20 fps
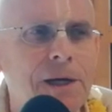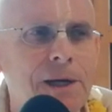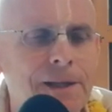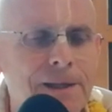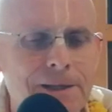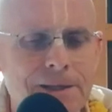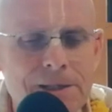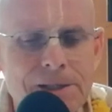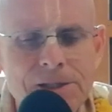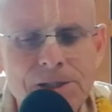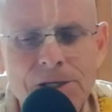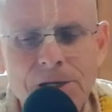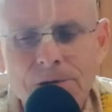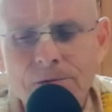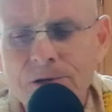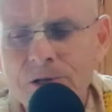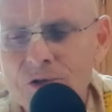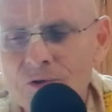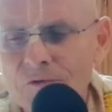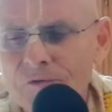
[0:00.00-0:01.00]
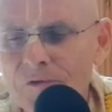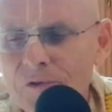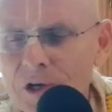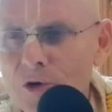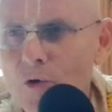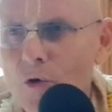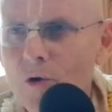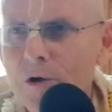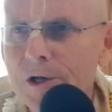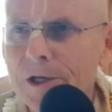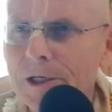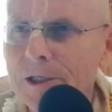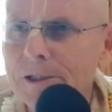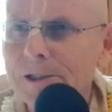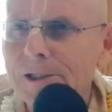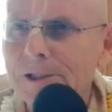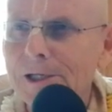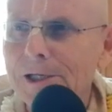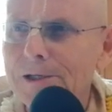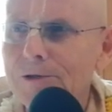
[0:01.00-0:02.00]
and there's a series of
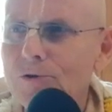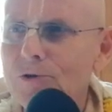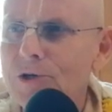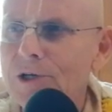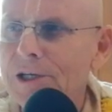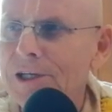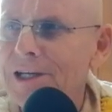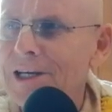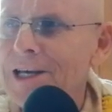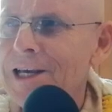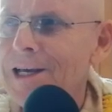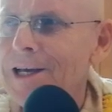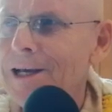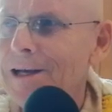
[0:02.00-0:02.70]
recordings and you can,